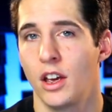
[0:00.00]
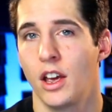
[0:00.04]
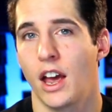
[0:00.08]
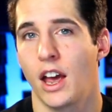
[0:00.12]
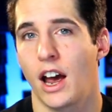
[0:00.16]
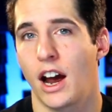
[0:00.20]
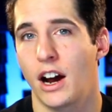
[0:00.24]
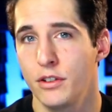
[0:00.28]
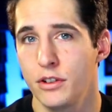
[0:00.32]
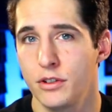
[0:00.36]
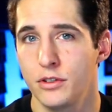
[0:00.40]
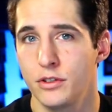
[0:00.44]

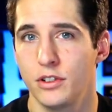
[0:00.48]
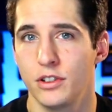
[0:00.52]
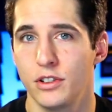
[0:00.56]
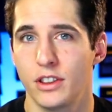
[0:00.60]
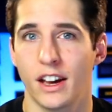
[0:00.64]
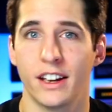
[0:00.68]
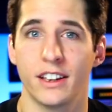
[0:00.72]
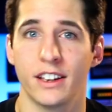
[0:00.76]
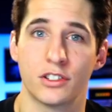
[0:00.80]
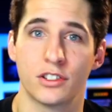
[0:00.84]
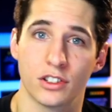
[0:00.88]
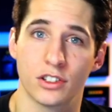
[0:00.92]
How you do
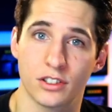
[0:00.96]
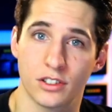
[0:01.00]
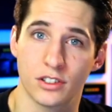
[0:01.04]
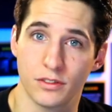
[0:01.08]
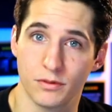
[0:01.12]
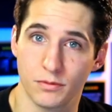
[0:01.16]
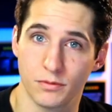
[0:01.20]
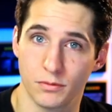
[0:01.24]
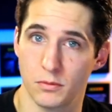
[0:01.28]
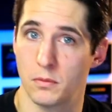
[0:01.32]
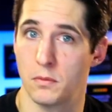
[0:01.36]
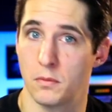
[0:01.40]
that is just
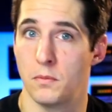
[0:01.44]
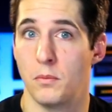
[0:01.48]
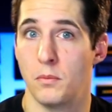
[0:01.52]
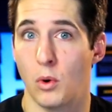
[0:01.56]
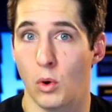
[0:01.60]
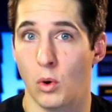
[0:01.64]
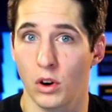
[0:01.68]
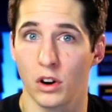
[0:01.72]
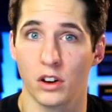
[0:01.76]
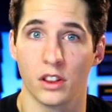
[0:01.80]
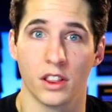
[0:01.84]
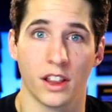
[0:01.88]

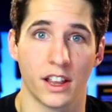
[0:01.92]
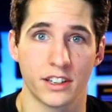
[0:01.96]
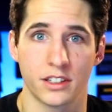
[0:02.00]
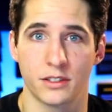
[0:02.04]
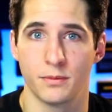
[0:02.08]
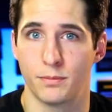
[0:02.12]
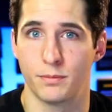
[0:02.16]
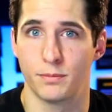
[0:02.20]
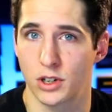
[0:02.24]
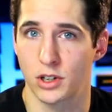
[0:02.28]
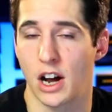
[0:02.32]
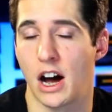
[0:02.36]
more or less
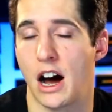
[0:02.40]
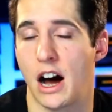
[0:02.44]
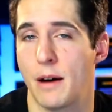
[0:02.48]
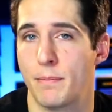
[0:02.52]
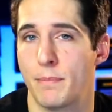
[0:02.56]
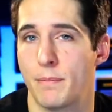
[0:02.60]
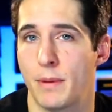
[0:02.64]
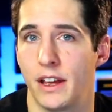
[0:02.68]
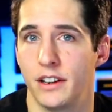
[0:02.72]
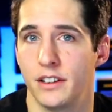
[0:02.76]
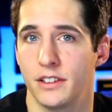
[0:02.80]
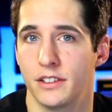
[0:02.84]
top
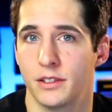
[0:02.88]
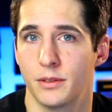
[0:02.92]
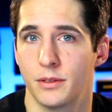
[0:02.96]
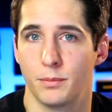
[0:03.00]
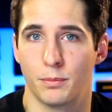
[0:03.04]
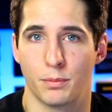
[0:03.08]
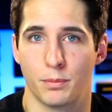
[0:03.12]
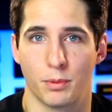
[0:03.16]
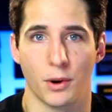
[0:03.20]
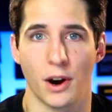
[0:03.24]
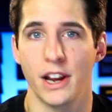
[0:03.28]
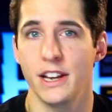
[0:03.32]
end
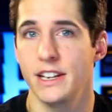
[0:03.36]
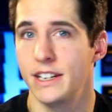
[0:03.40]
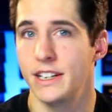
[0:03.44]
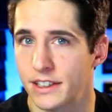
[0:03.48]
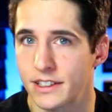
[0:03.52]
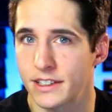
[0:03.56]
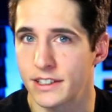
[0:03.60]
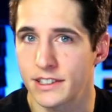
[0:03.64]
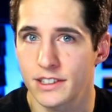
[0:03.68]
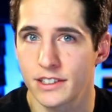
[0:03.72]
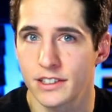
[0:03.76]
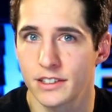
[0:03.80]

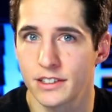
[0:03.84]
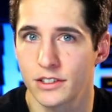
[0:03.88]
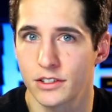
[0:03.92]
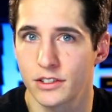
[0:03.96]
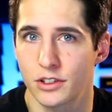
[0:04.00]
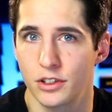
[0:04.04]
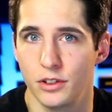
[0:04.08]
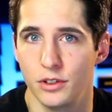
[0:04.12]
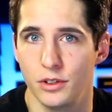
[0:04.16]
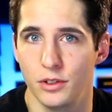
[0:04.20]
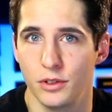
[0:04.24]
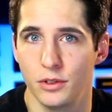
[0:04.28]
brightness
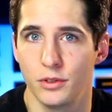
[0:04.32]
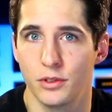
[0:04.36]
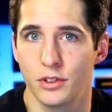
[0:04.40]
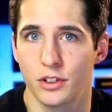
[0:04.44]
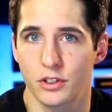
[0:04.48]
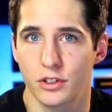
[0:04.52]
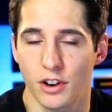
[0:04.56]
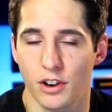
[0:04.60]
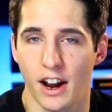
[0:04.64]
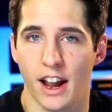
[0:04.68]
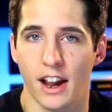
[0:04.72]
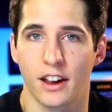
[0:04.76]
to the
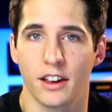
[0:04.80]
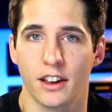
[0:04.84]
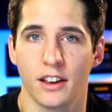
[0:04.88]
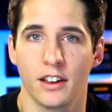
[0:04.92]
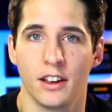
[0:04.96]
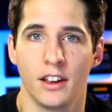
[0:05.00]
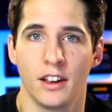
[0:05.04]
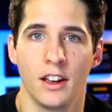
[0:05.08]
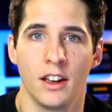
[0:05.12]
track.